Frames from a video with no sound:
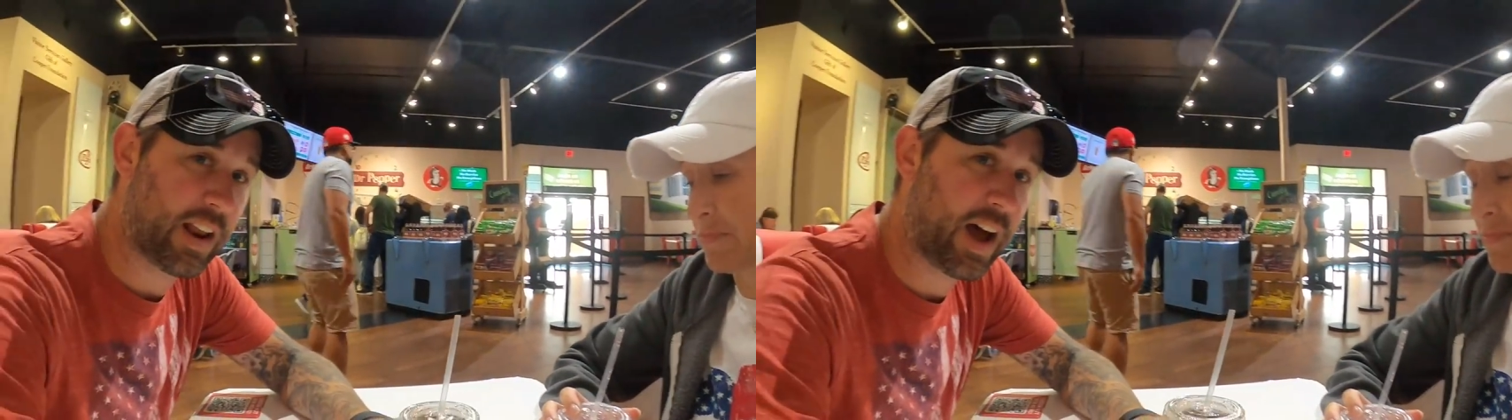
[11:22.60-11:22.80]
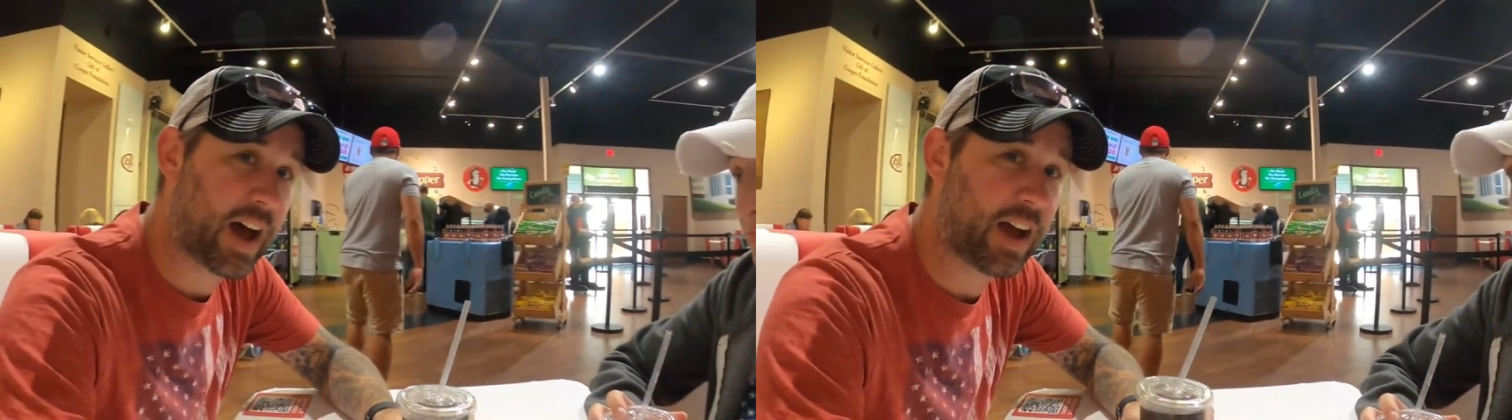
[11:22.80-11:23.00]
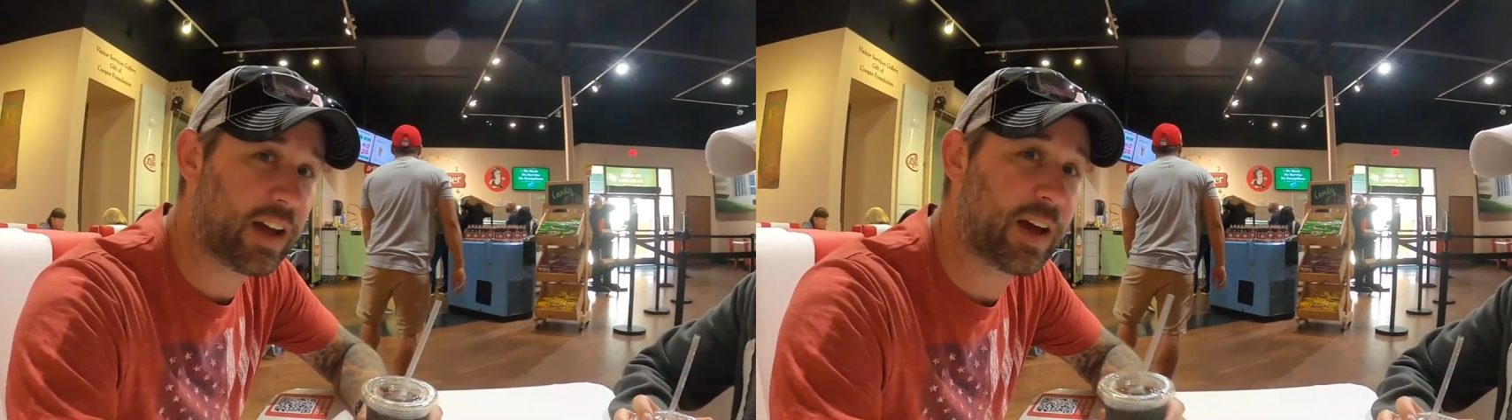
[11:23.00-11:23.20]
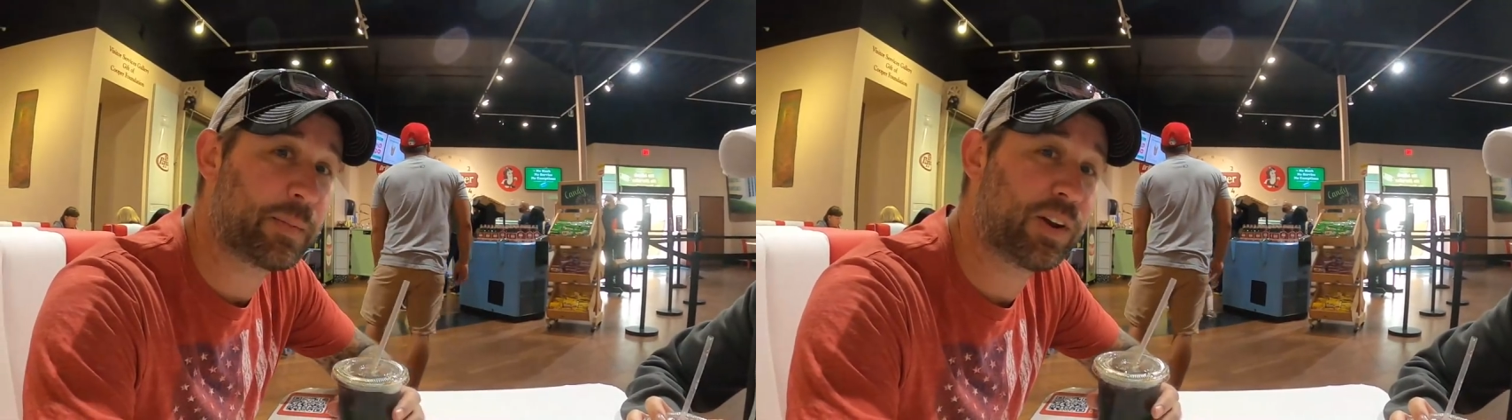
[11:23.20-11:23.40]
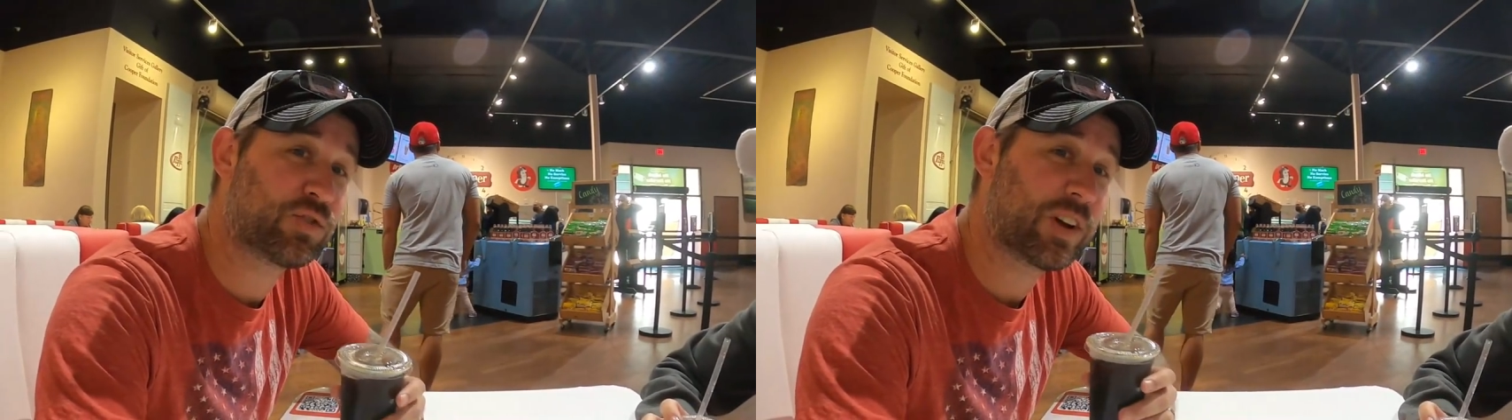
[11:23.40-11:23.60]
And I
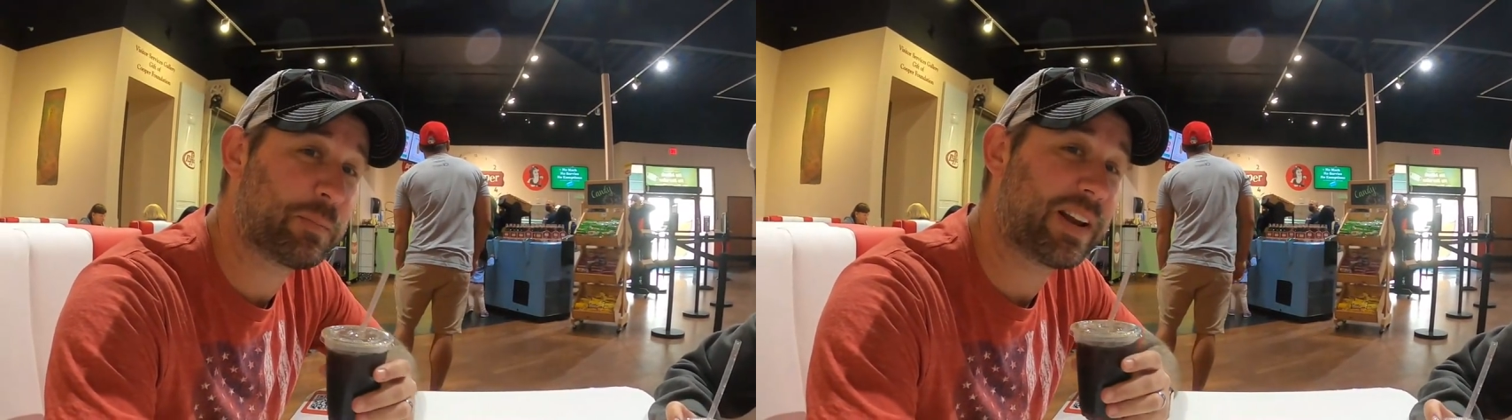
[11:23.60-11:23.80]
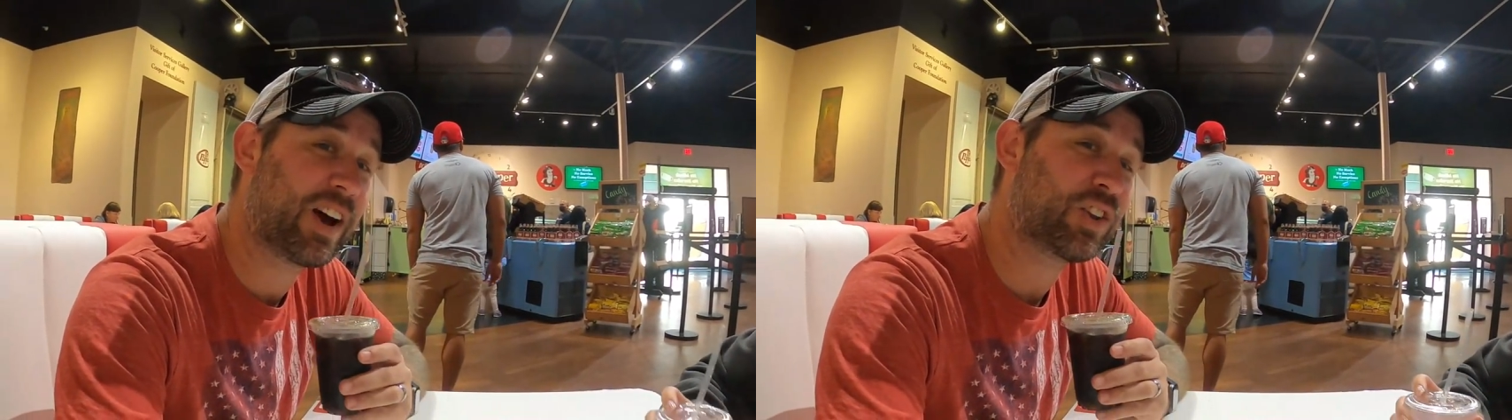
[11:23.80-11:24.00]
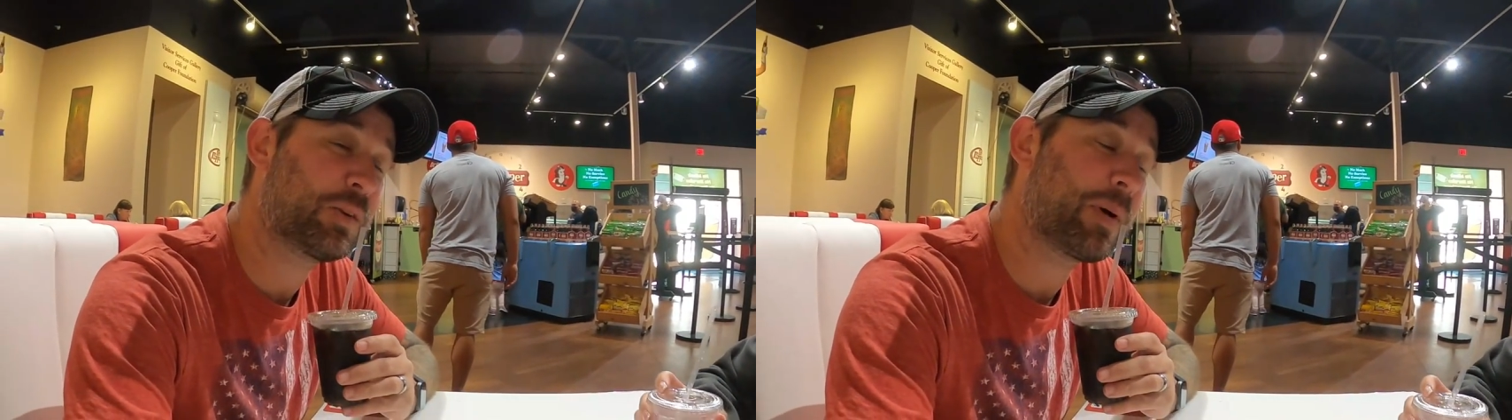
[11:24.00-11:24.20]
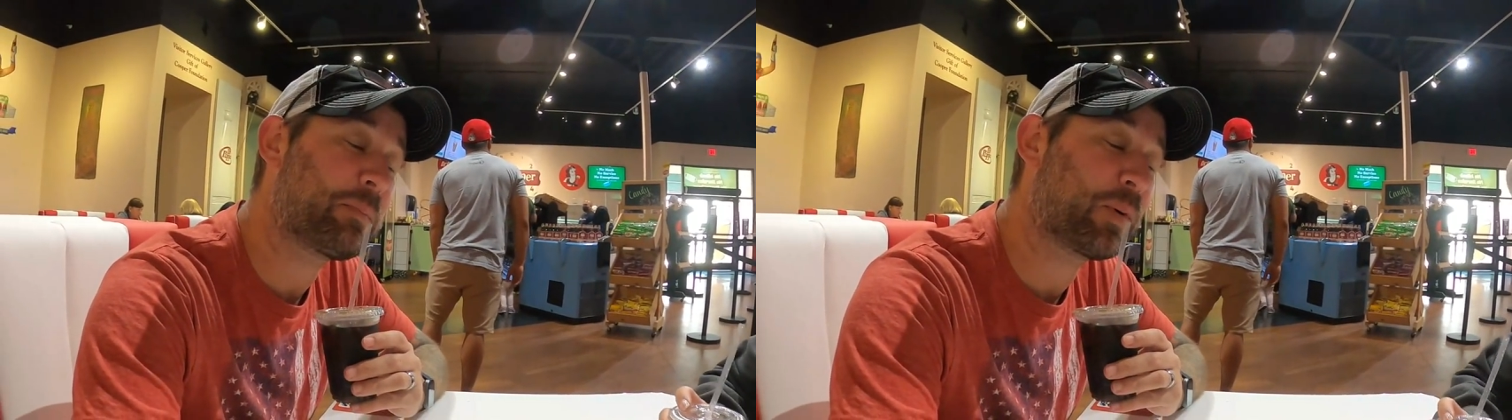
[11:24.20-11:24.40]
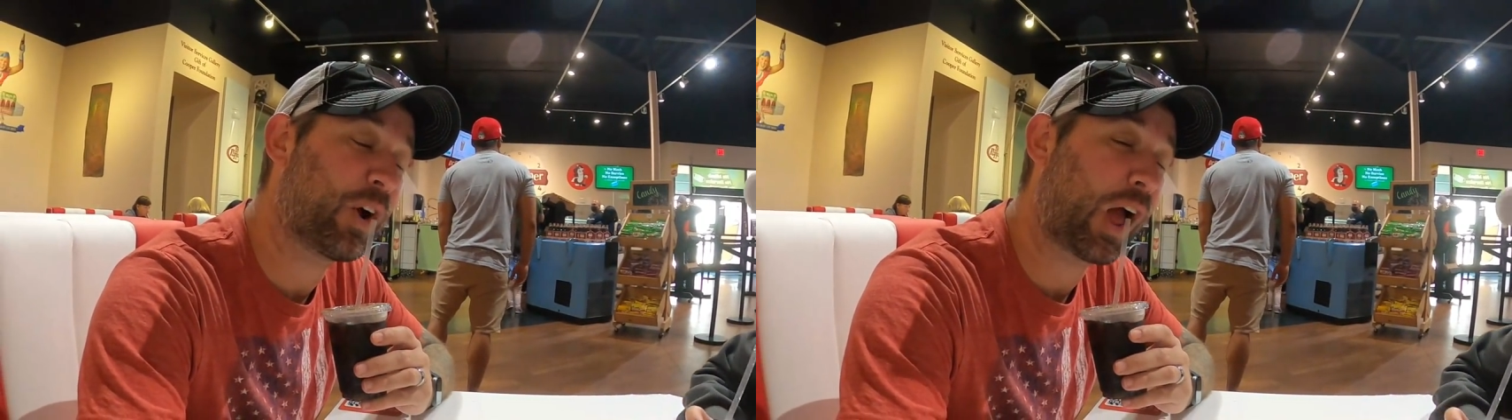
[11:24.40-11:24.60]
am gonna drink my Doctor
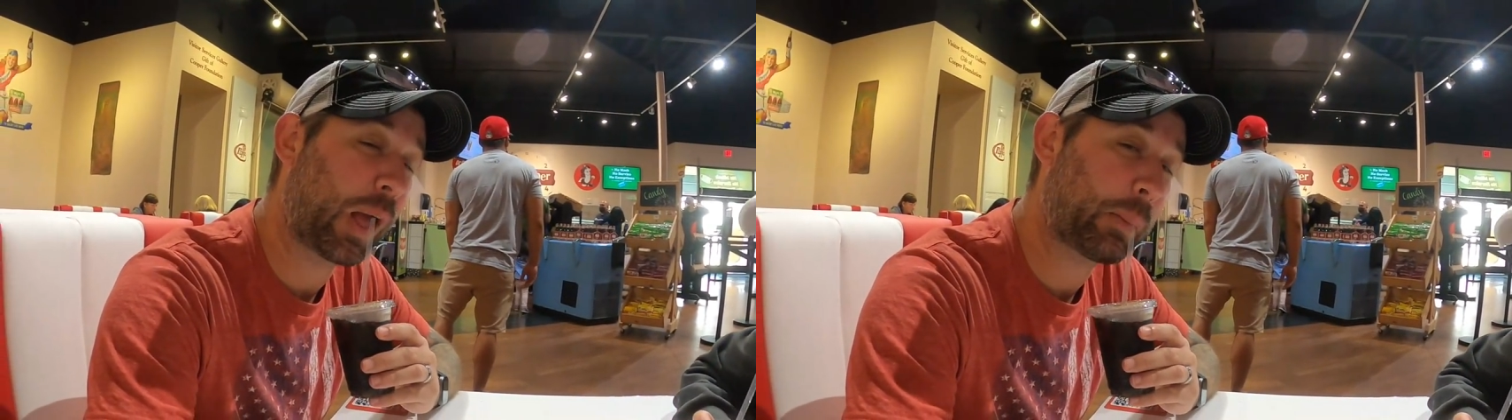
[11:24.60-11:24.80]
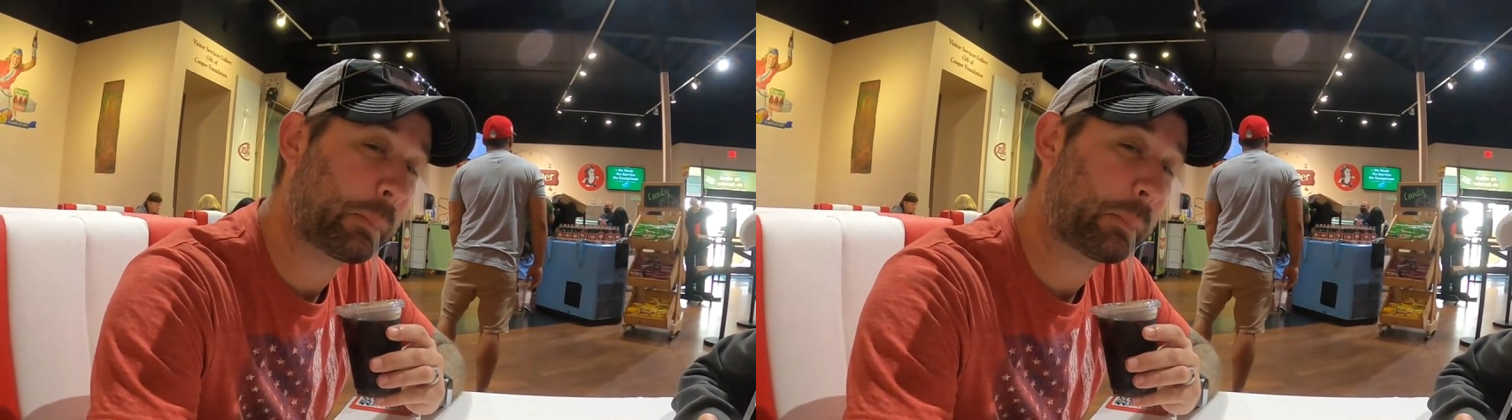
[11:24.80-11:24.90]
Pepper.